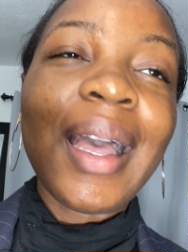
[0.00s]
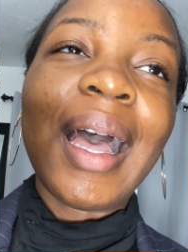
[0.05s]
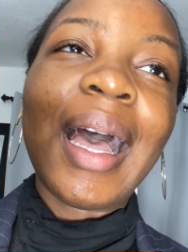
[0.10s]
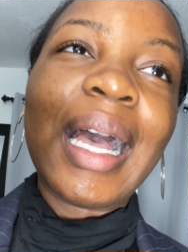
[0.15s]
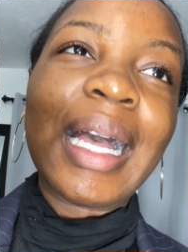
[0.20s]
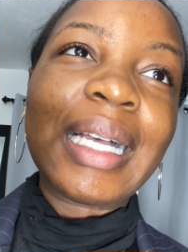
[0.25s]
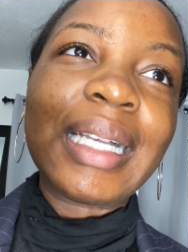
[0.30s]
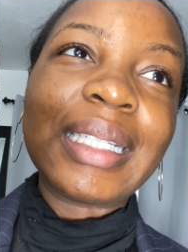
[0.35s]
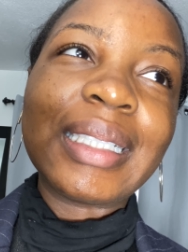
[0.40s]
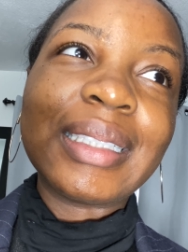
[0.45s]

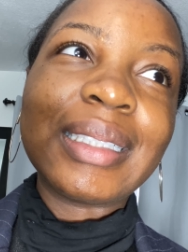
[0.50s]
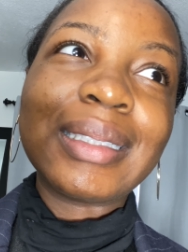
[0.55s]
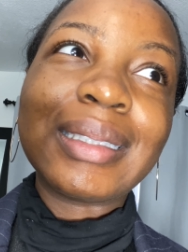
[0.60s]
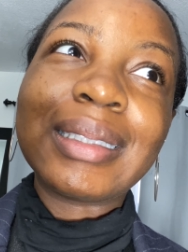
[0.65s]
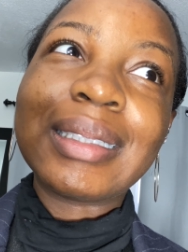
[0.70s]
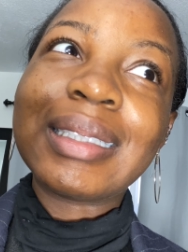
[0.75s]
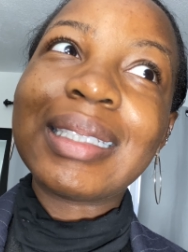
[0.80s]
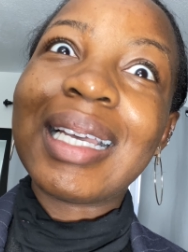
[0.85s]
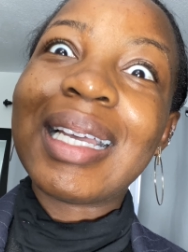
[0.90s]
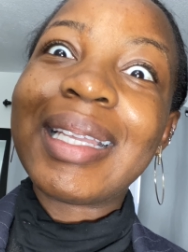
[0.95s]

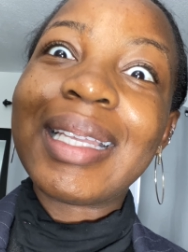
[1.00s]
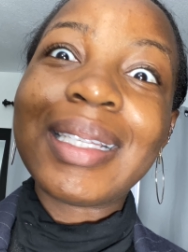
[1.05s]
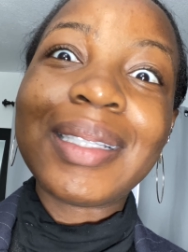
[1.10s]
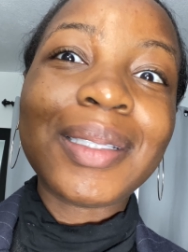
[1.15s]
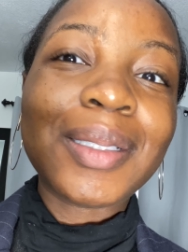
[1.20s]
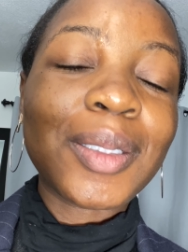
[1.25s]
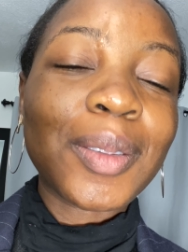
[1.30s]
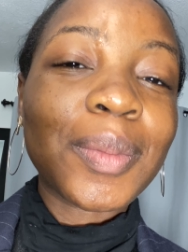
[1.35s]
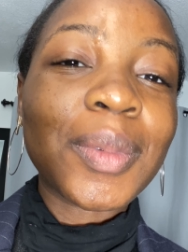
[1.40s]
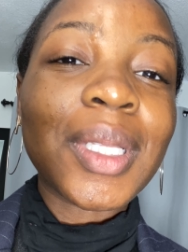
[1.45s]
And I
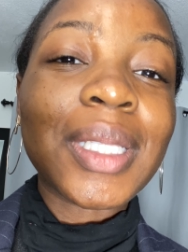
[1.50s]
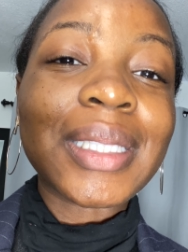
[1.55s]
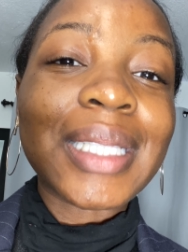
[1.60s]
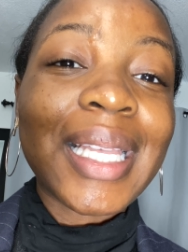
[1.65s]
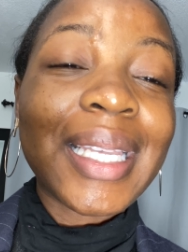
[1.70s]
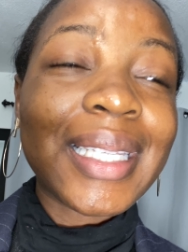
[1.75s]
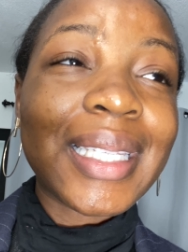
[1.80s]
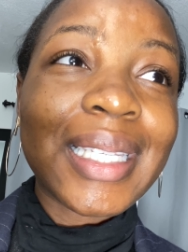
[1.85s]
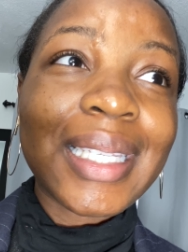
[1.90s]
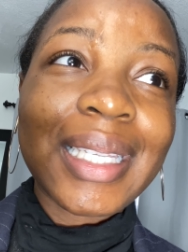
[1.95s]
ended up not
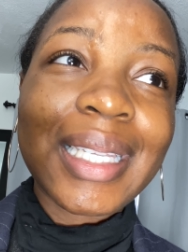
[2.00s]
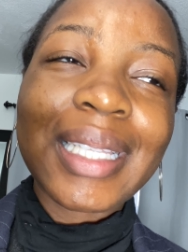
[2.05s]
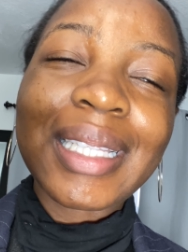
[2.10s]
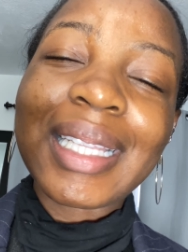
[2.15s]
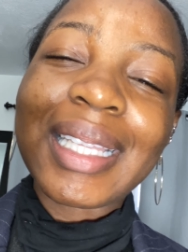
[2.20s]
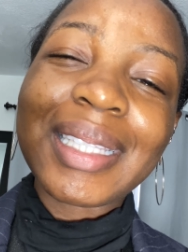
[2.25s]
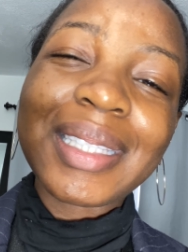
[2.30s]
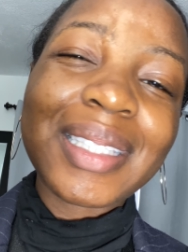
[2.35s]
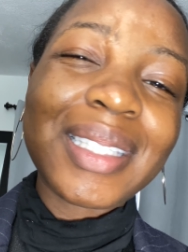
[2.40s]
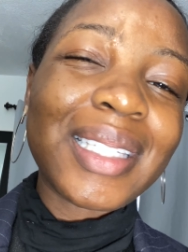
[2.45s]
liking it.
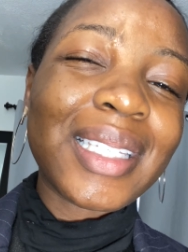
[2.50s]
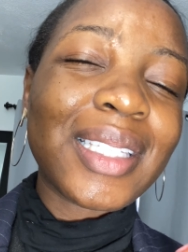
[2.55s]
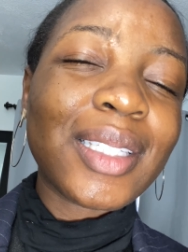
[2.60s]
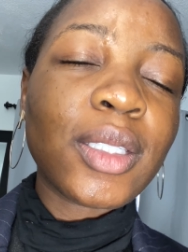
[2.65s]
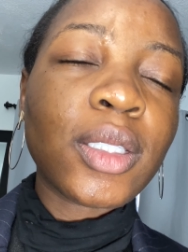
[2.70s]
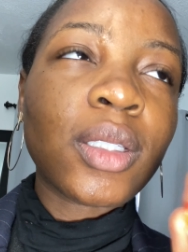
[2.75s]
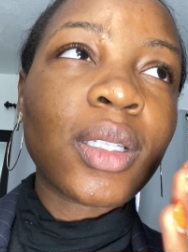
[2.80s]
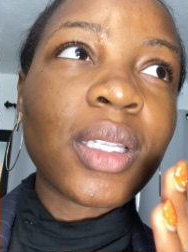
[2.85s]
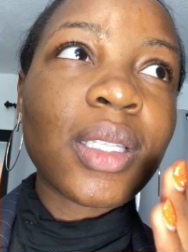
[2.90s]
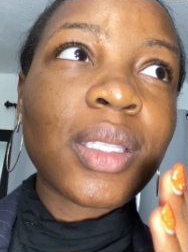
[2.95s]
Like it
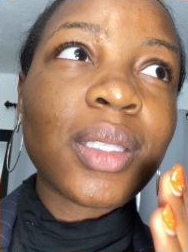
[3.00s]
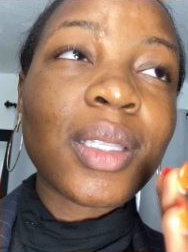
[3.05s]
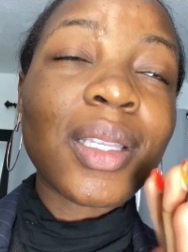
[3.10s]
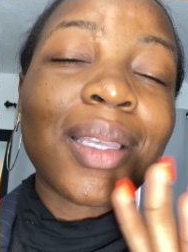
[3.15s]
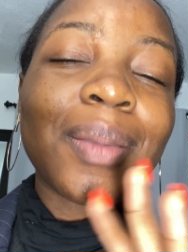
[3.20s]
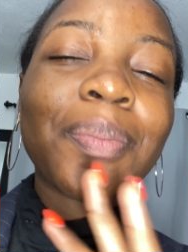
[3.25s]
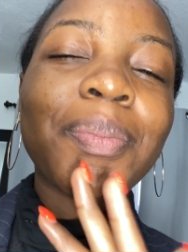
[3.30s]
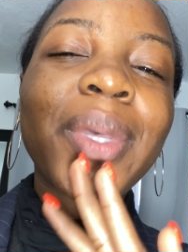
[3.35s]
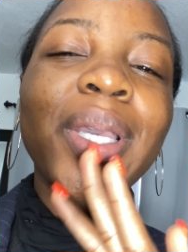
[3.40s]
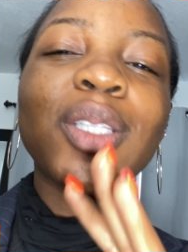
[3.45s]
just
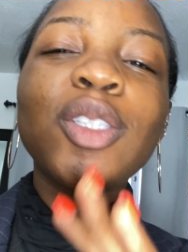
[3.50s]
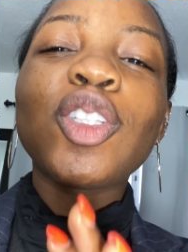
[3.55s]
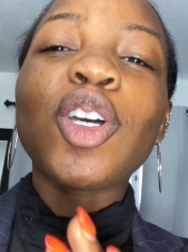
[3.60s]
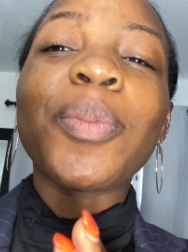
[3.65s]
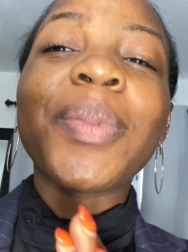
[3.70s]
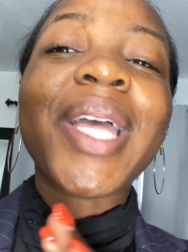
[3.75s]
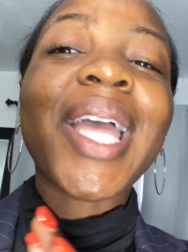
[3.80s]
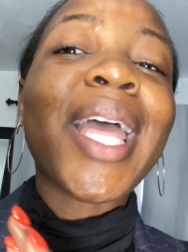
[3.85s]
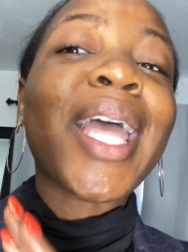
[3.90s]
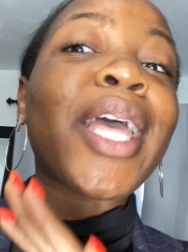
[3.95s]
it picked up
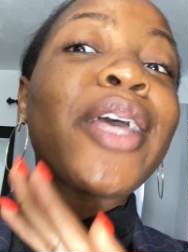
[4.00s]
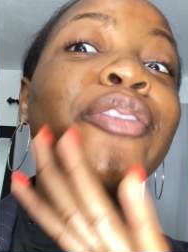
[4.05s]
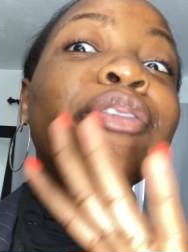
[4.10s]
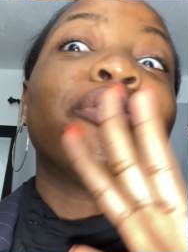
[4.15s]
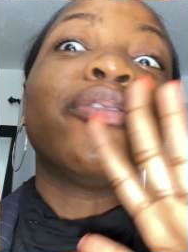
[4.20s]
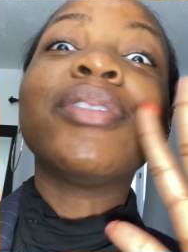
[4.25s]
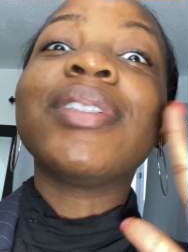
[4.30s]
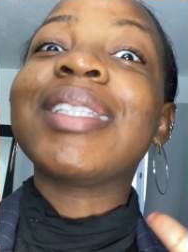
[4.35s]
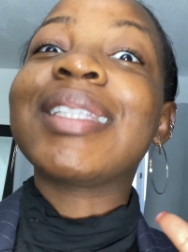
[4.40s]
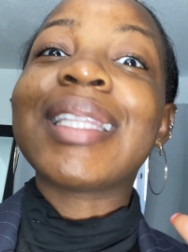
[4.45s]

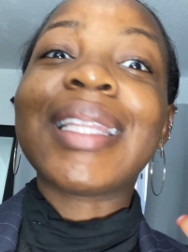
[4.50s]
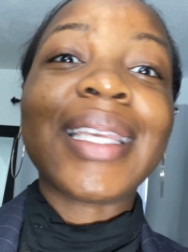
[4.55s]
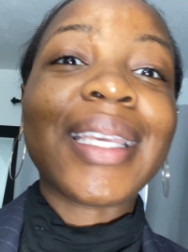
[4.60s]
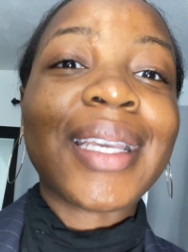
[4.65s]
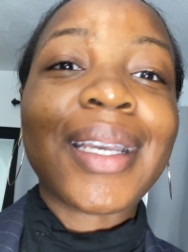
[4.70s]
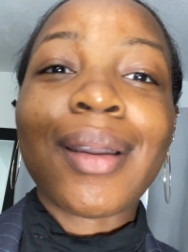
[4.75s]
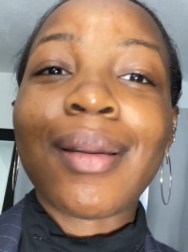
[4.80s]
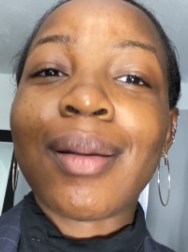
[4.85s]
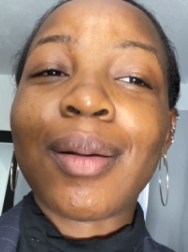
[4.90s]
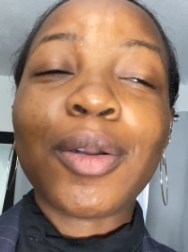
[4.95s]
everything
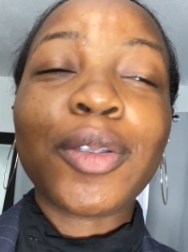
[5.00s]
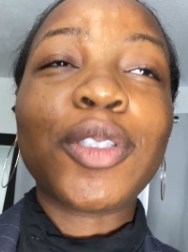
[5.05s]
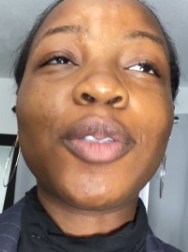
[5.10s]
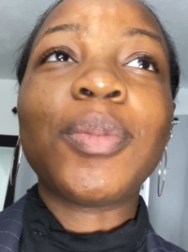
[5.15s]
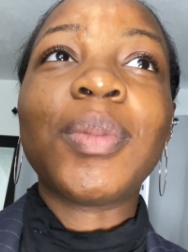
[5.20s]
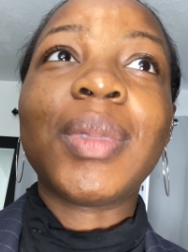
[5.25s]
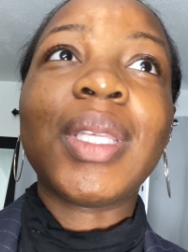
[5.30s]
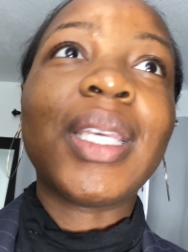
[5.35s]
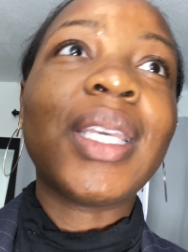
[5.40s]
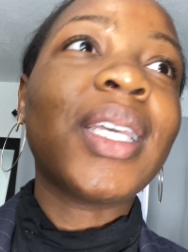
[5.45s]
around
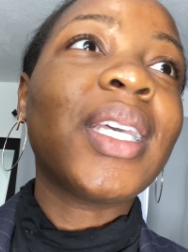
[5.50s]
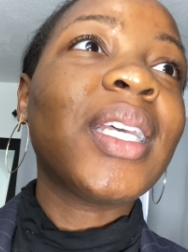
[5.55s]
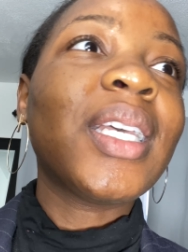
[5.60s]
me,